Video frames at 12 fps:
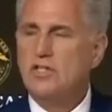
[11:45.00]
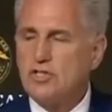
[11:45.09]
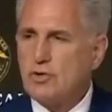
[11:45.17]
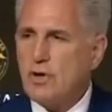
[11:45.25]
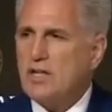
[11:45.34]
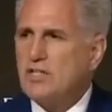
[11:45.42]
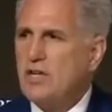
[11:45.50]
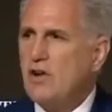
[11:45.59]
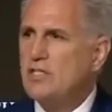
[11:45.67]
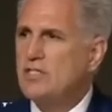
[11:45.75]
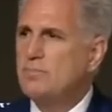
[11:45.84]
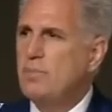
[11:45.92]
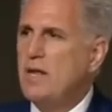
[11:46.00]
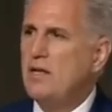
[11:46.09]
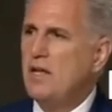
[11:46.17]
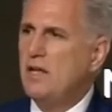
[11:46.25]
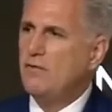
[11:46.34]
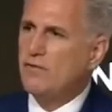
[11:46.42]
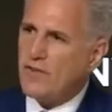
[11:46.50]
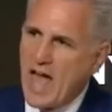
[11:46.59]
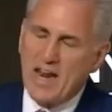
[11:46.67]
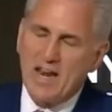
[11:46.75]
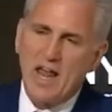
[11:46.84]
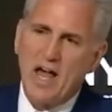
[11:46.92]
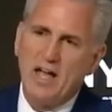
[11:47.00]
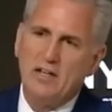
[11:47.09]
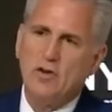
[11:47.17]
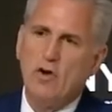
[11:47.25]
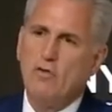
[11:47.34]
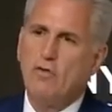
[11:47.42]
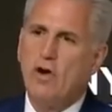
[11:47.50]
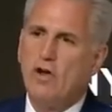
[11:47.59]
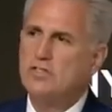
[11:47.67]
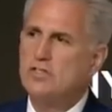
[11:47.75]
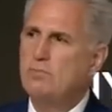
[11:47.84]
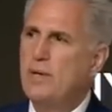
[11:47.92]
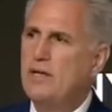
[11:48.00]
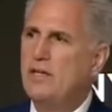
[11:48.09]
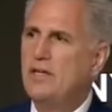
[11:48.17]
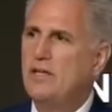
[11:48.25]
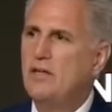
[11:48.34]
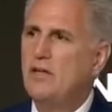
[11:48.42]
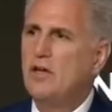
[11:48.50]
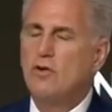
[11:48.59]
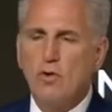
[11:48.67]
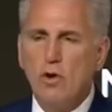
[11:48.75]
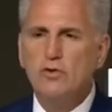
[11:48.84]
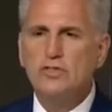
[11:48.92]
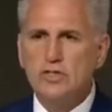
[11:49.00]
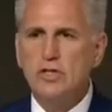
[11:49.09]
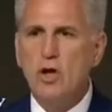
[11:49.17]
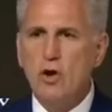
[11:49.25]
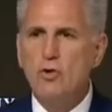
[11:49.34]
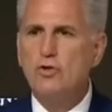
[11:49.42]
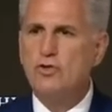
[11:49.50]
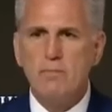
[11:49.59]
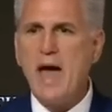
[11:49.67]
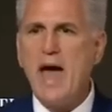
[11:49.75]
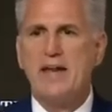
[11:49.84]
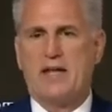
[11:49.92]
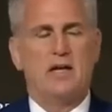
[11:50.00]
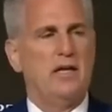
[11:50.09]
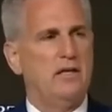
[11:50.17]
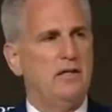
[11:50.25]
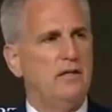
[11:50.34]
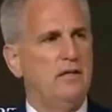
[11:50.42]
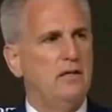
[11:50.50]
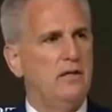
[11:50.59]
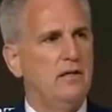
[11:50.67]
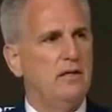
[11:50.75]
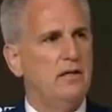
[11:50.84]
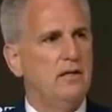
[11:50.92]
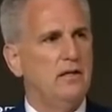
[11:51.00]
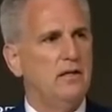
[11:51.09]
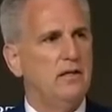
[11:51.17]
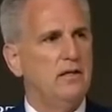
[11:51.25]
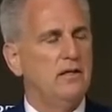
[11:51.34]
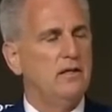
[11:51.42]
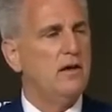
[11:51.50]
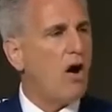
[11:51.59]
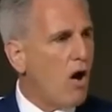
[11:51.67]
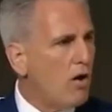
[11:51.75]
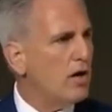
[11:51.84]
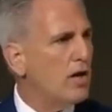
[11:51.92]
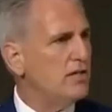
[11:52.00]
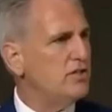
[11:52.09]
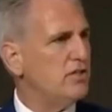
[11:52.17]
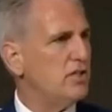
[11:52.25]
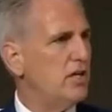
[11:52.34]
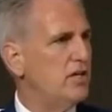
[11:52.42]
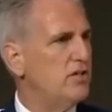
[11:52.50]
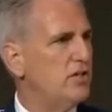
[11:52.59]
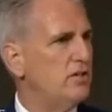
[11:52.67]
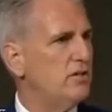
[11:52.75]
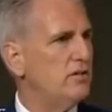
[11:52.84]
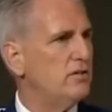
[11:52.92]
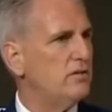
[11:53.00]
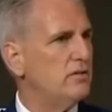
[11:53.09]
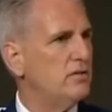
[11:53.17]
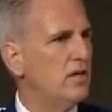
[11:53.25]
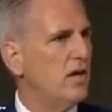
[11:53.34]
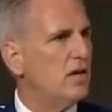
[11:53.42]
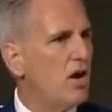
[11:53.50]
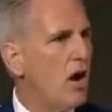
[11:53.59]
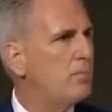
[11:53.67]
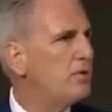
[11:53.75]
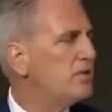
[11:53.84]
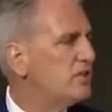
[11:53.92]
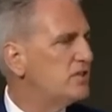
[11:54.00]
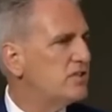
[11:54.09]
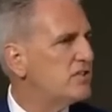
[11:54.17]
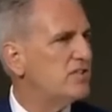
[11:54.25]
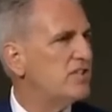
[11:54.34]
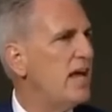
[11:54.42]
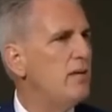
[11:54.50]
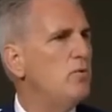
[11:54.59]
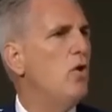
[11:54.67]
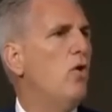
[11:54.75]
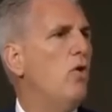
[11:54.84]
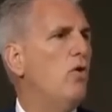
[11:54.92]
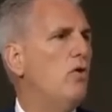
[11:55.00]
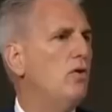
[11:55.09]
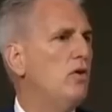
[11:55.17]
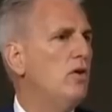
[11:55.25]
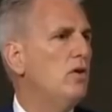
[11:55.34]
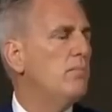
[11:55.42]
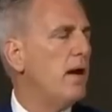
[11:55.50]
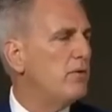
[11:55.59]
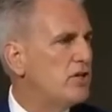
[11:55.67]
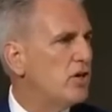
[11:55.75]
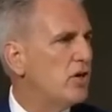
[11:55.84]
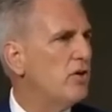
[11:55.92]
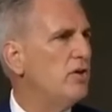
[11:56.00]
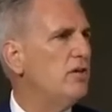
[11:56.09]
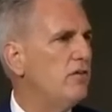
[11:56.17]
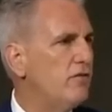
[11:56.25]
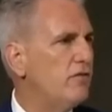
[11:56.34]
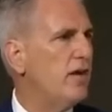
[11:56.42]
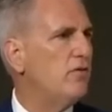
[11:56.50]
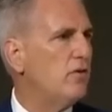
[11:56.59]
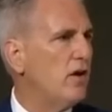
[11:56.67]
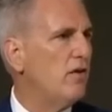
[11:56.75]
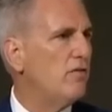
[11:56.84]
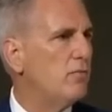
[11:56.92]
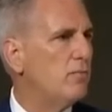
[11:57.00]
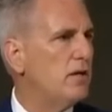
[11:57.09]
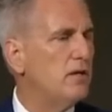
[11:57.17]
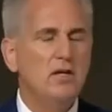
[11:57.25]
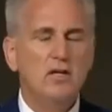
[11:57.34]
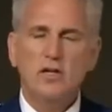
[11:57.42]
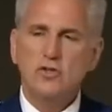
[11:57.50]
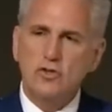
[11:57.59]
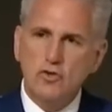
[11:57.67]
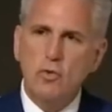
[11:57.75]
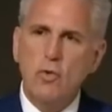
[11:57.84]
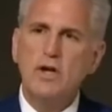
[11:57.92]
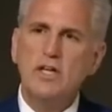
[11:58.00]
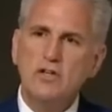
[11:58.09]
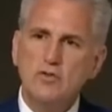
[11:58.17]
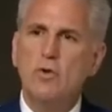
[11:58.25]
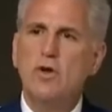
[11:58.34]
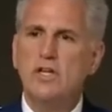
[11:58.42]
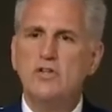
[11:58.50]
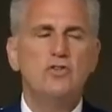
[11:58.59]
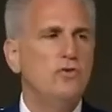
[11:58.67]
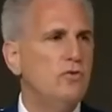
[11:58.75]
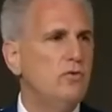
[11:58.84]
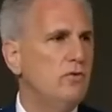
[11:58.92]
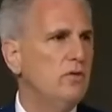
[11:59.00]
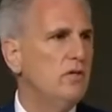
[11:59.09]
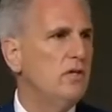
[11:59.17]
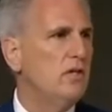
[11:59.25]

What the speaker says: Discretionary spending flatlined and overall spending growth slowed dramatically. Our legislation accomplishes the same goal by returning the federal government to 2022